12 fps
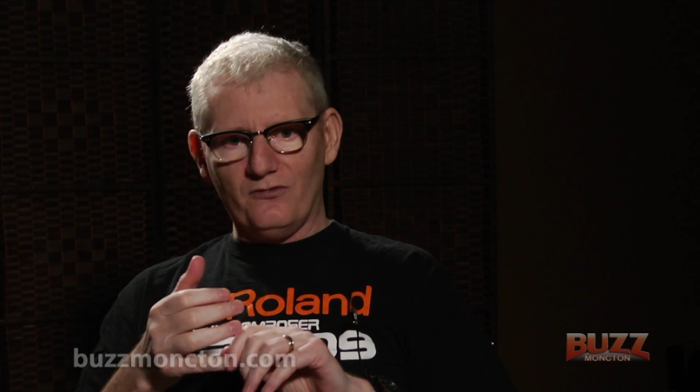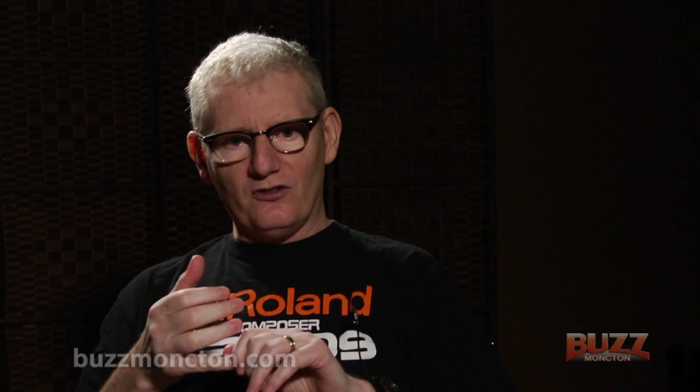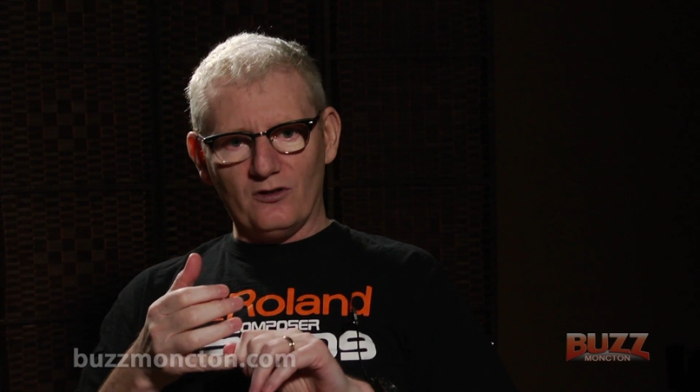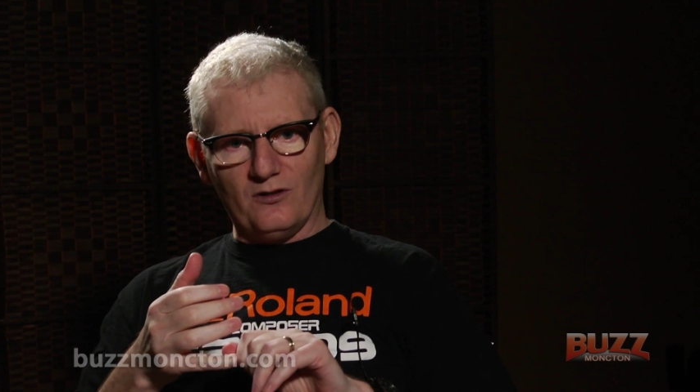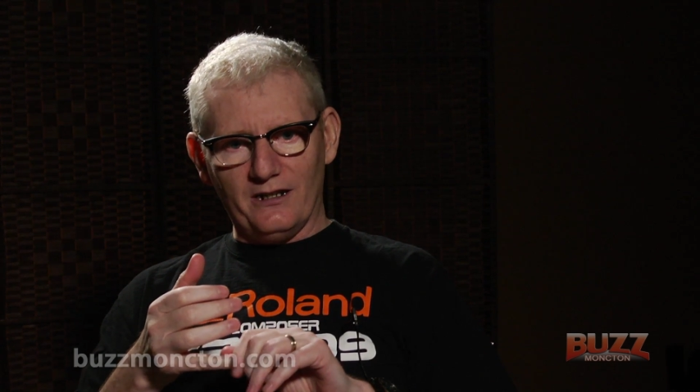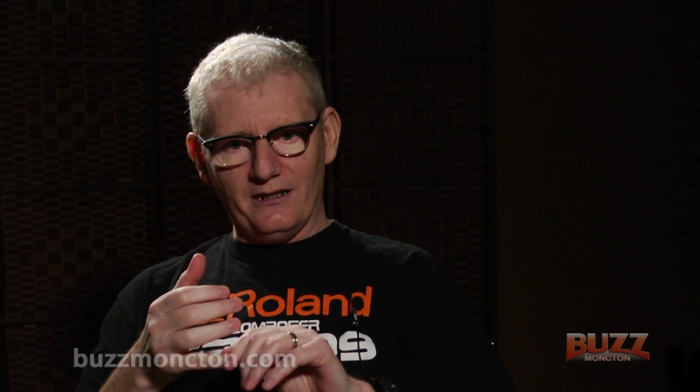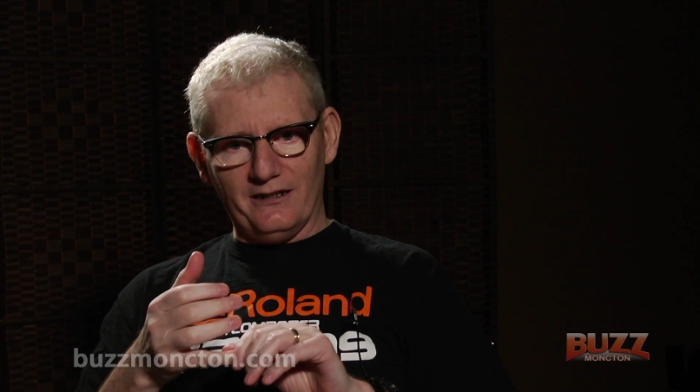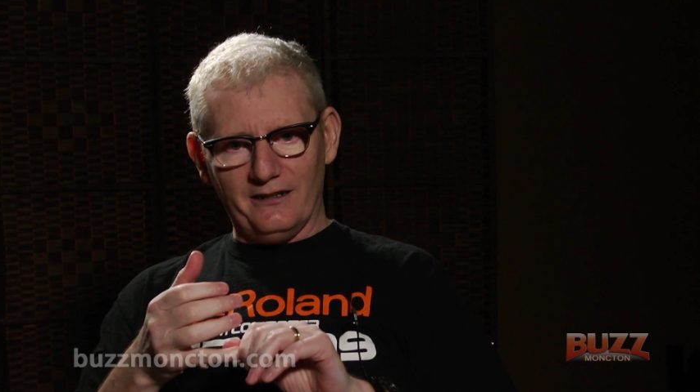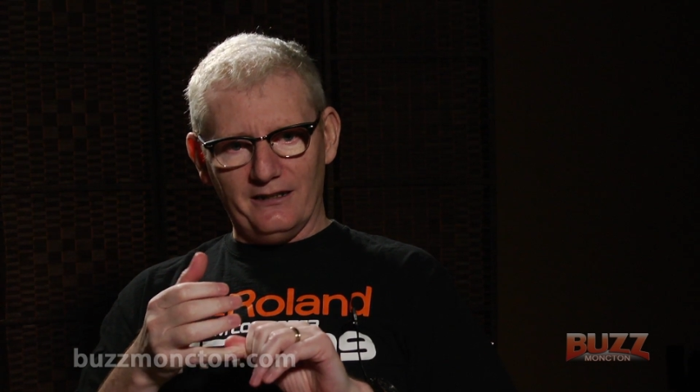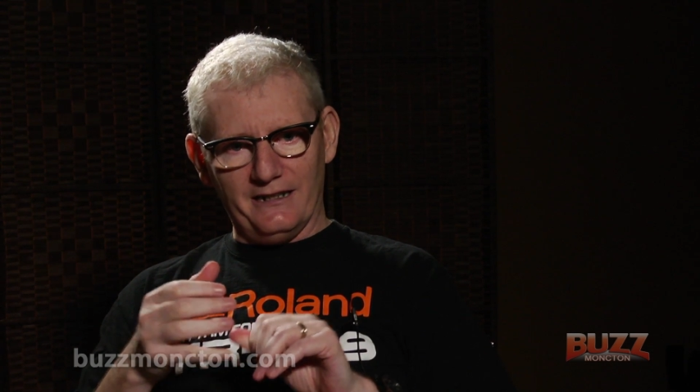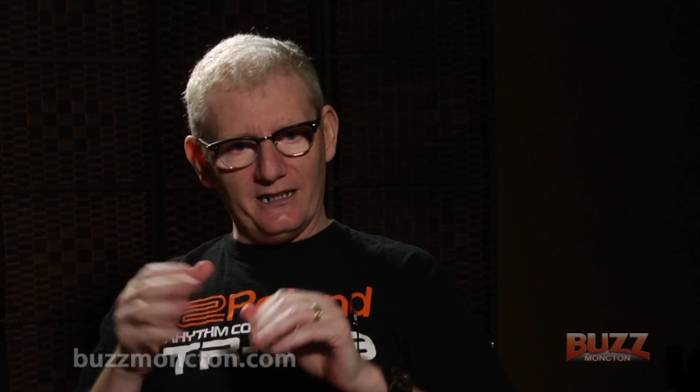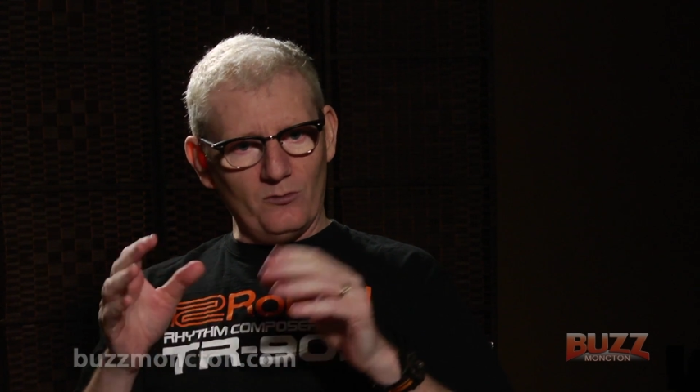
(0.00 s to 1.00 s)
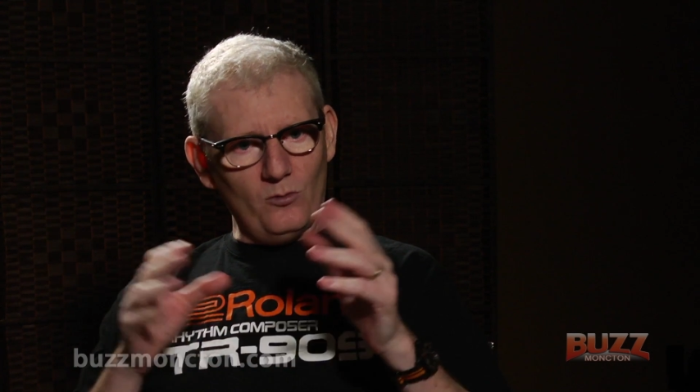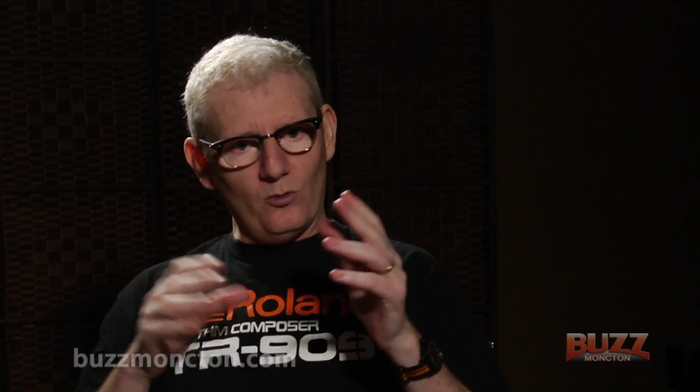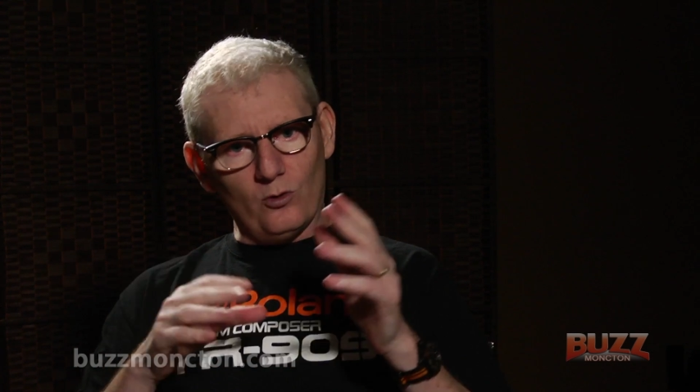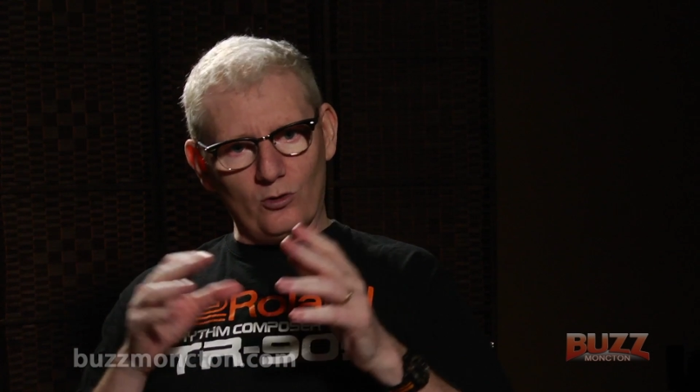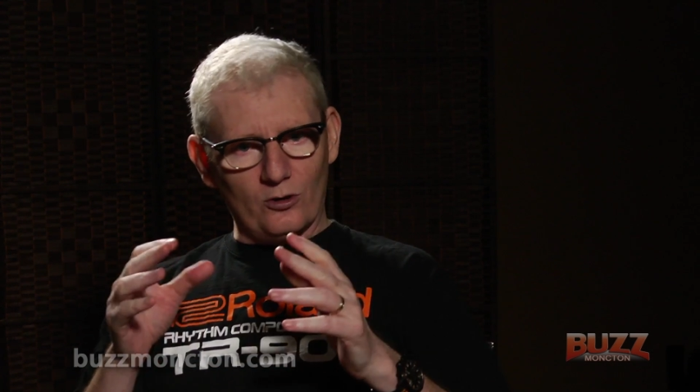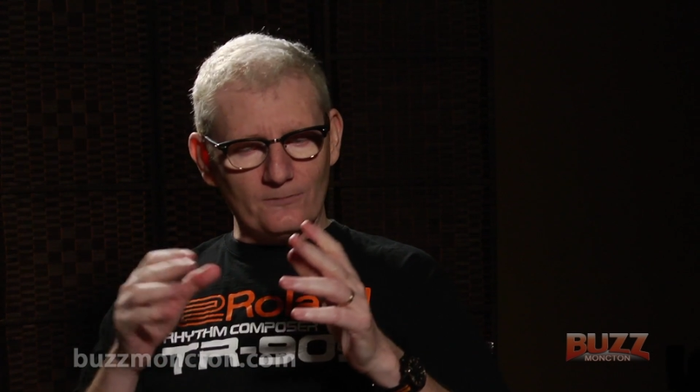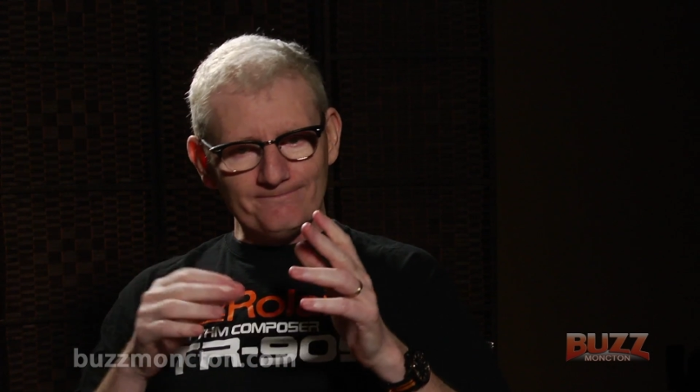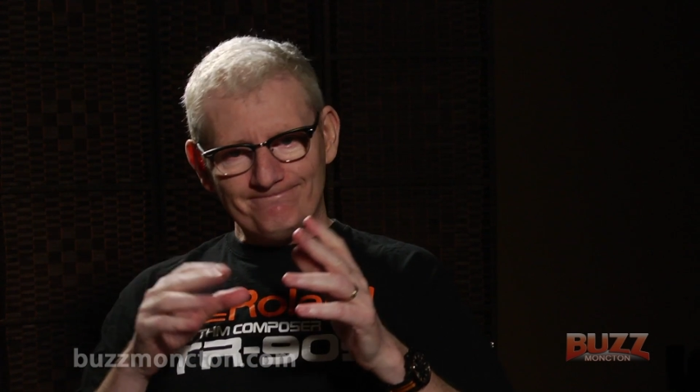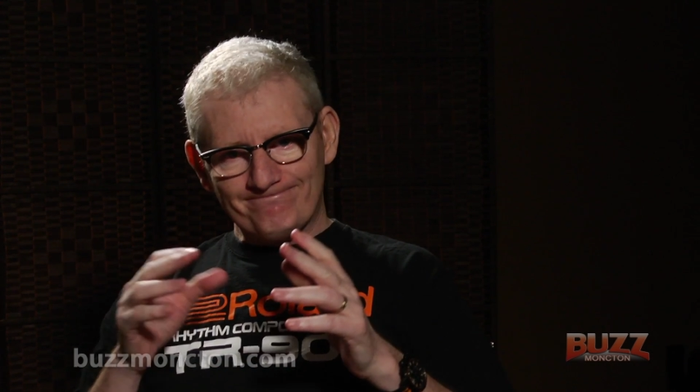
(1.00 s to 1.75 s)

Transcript: of your little more